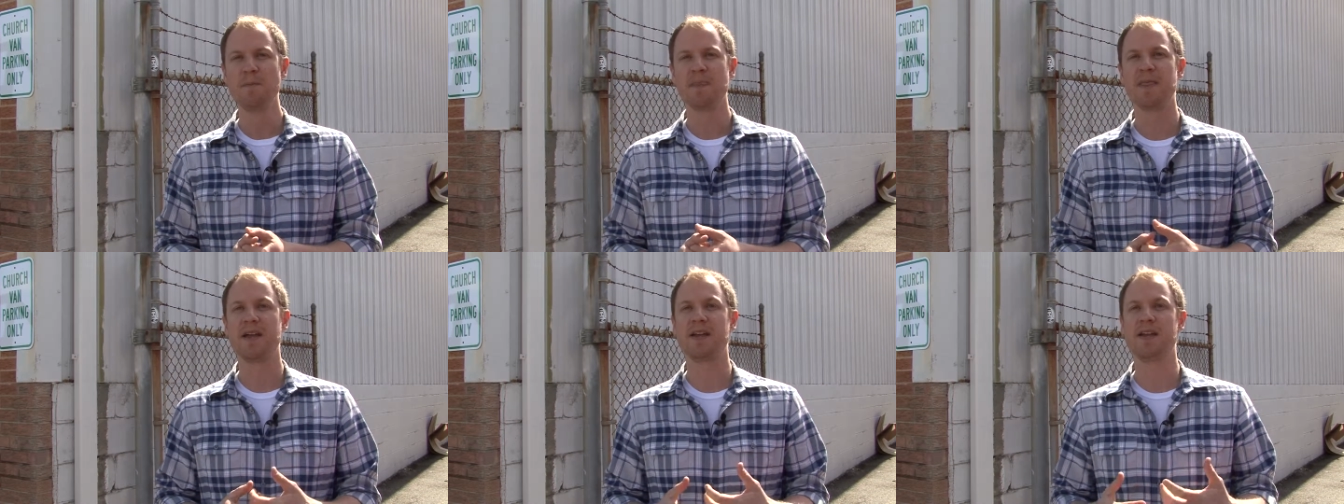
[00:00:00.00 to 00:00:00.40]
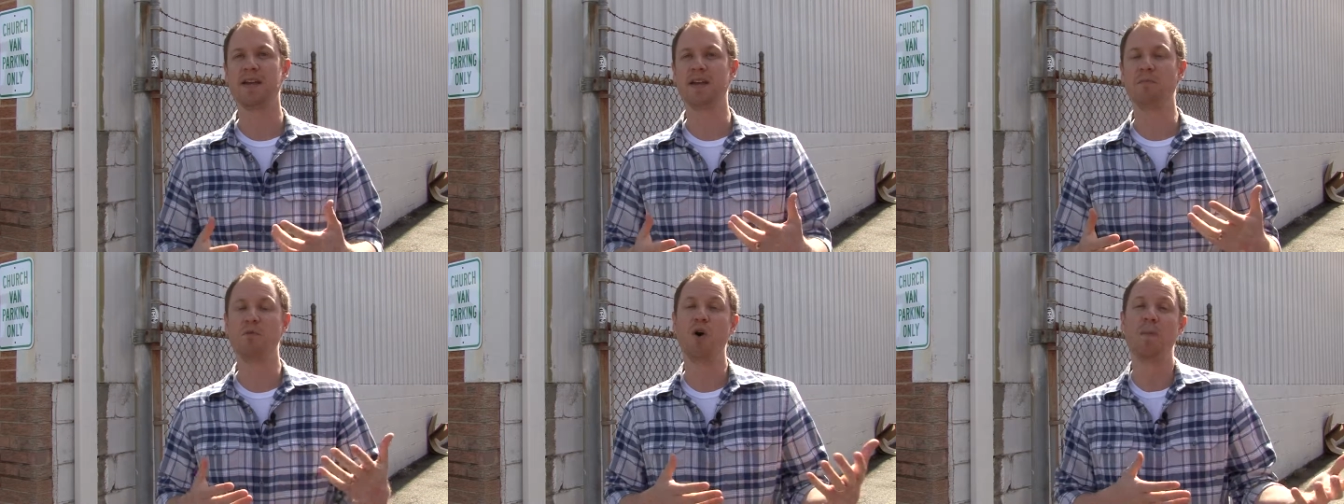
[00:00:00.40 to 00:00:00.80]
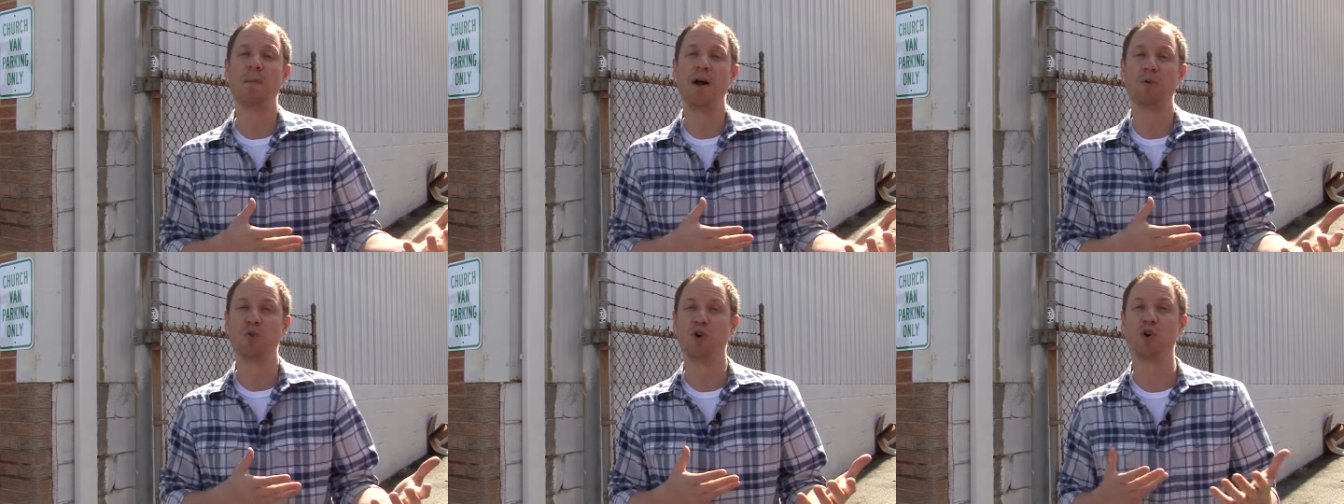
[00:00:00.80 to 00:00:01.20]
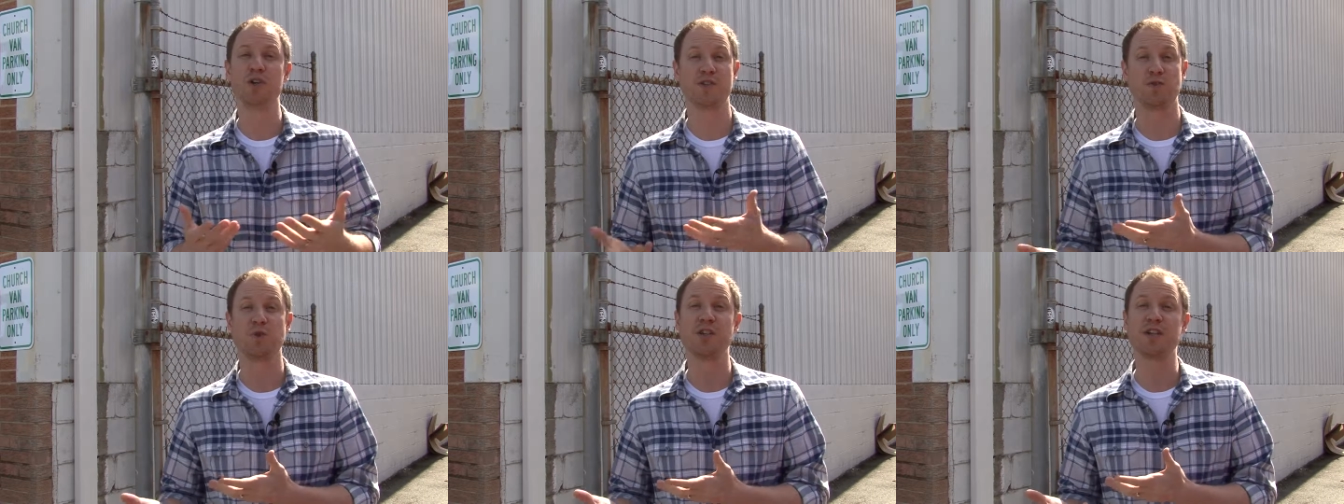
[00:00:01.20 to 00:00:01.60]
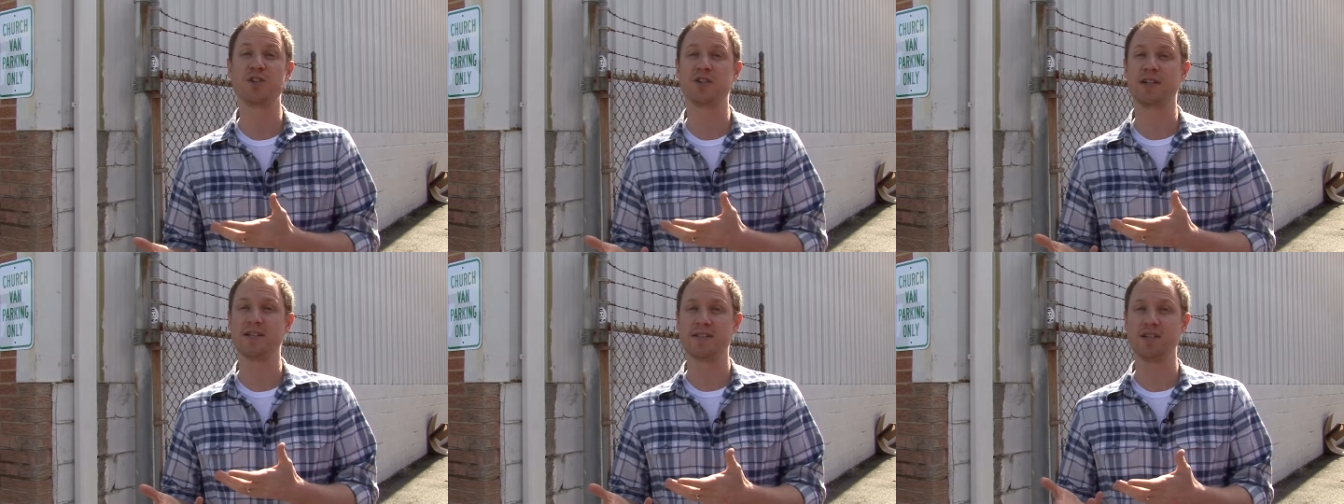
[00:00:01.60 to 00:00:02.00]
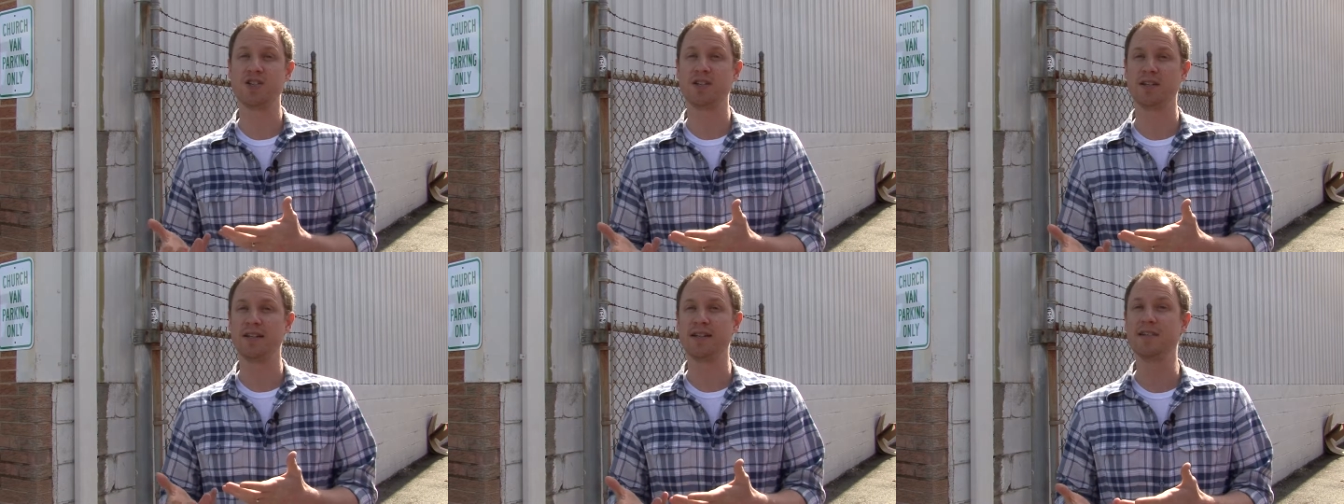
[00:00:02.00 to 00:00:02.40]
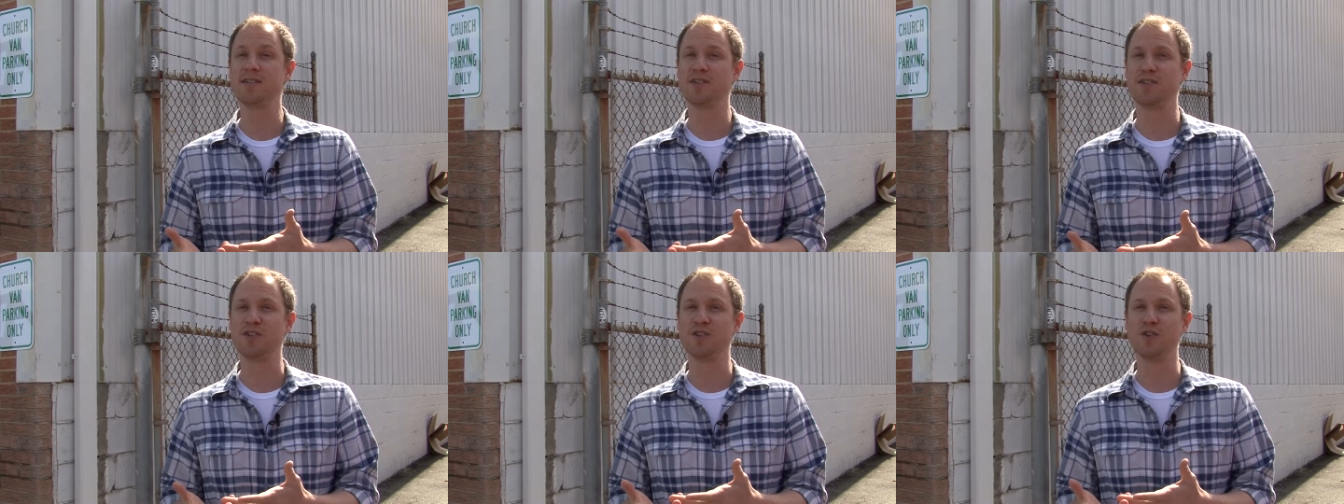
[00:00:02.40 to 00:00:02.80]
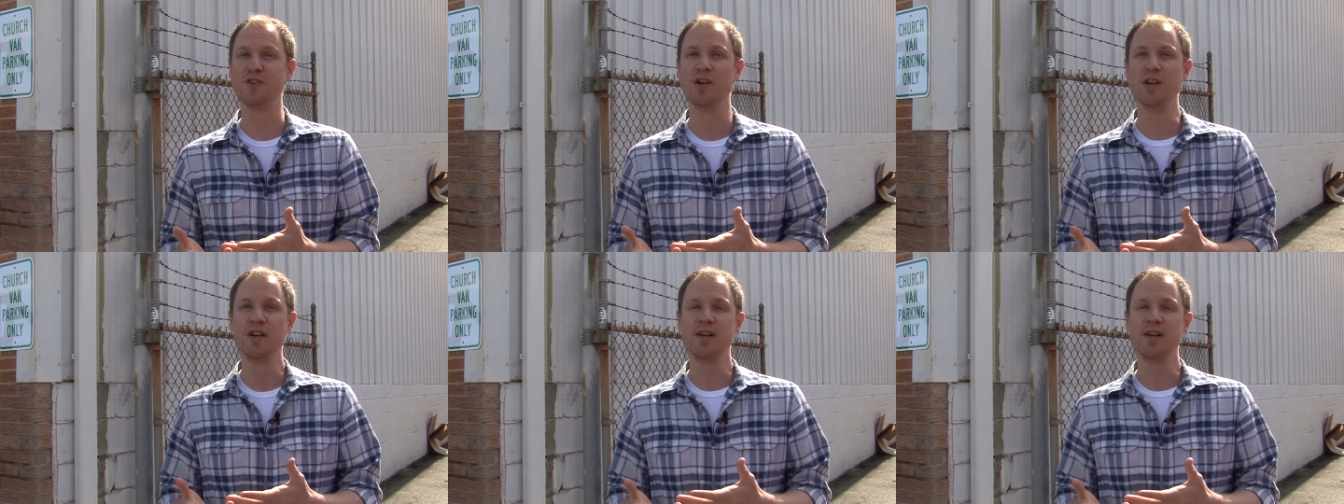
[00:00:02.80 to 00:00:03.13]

then what my role has really transitioned into